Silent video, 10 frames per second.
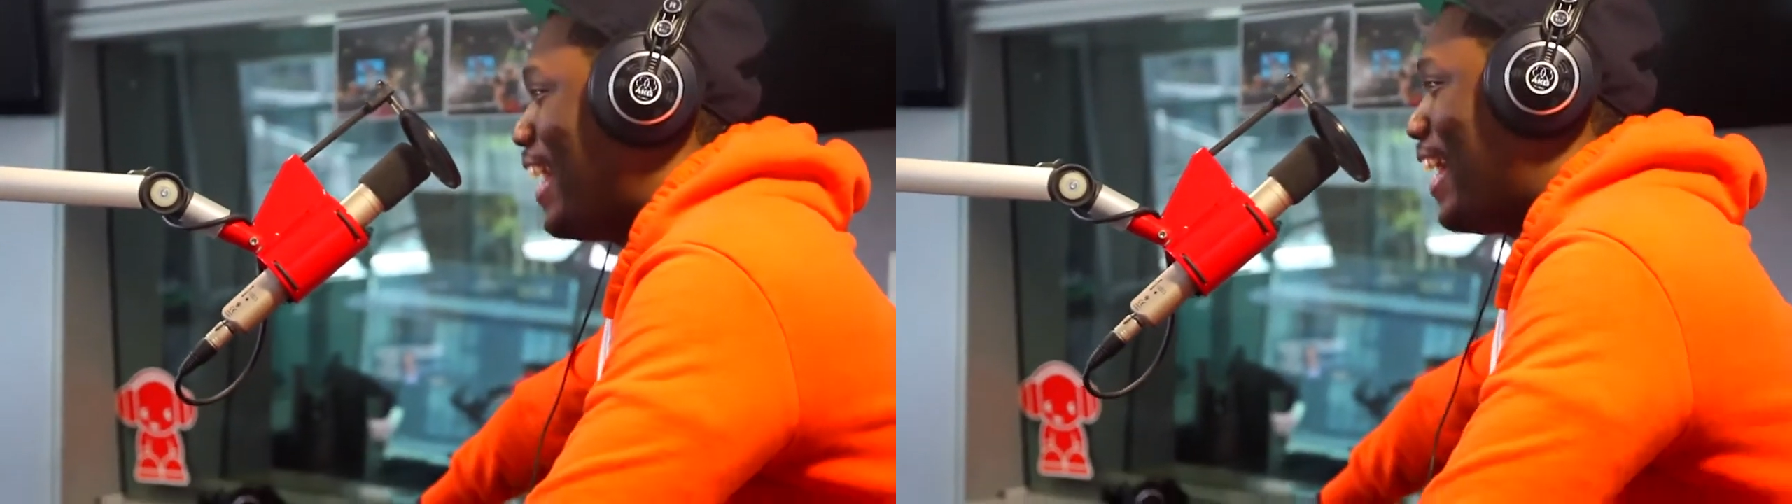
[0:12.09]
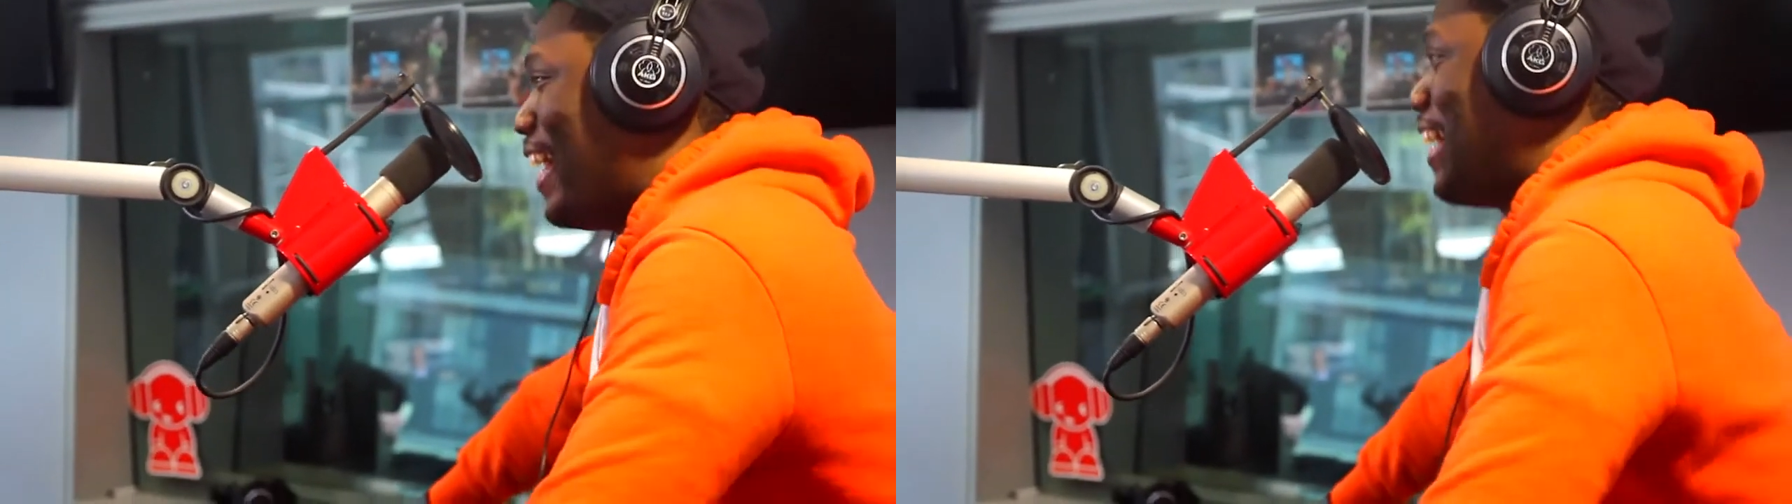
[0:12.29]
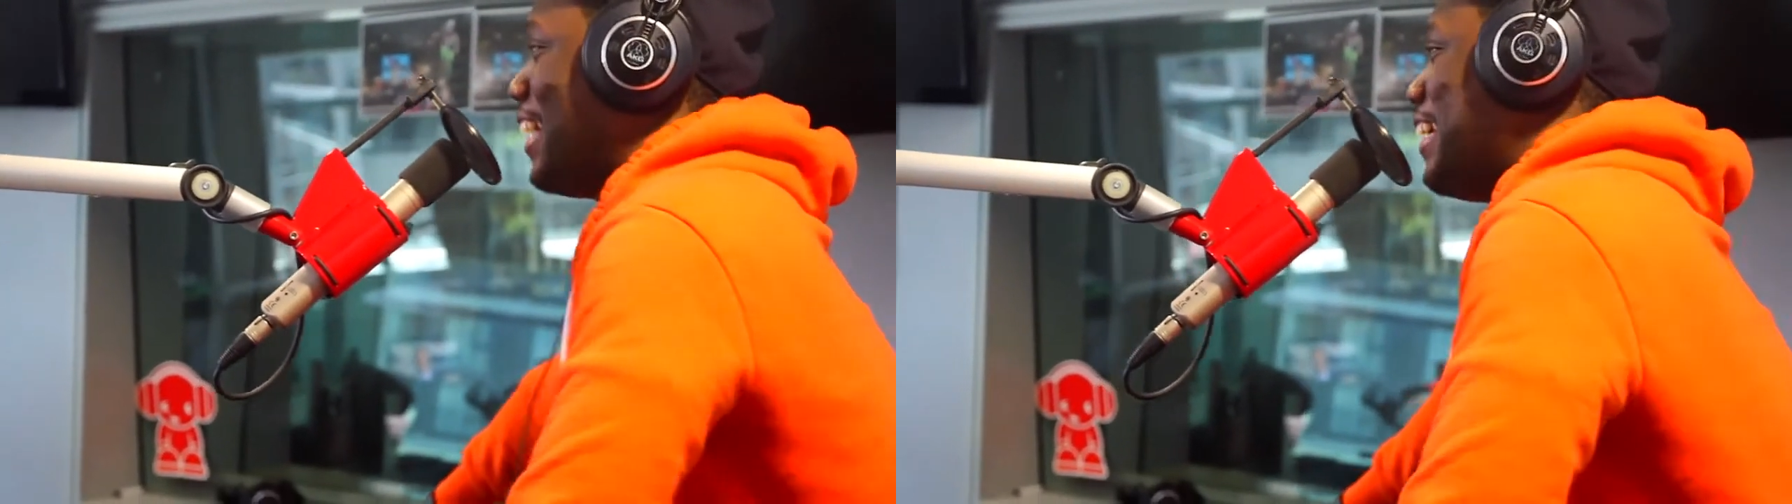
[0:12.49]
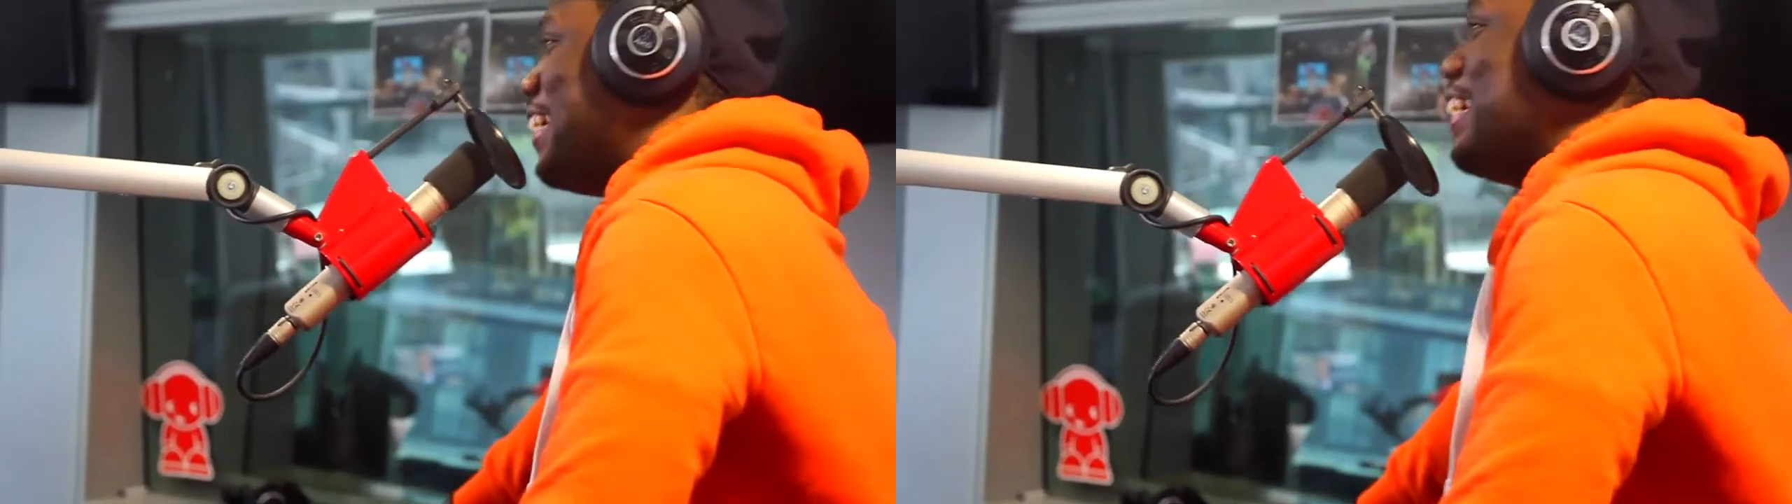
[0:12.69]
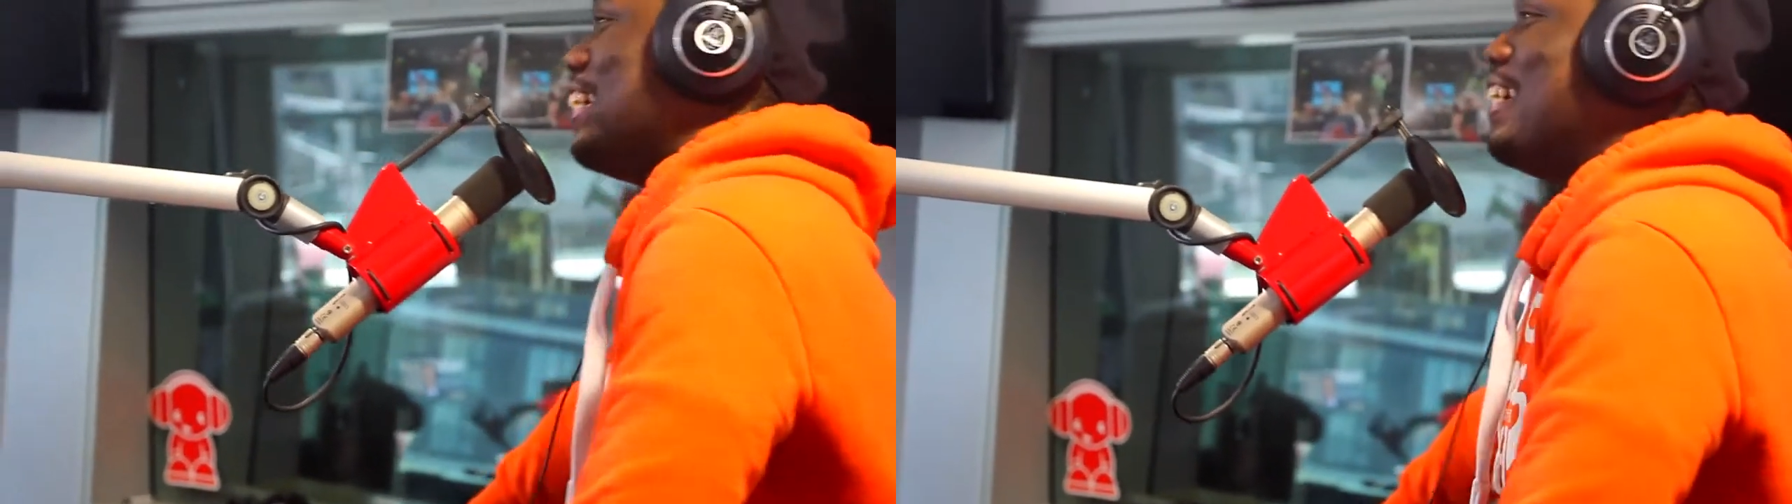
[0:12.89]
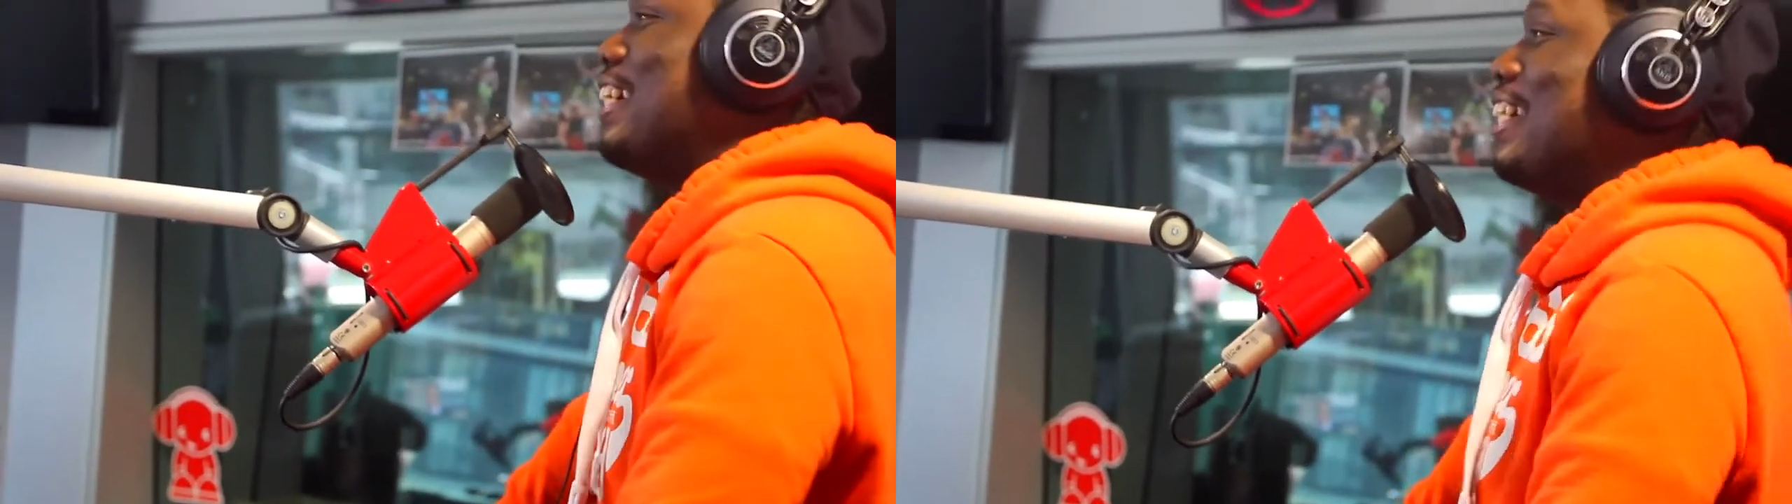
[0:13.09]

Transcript: brought in here. That's fine.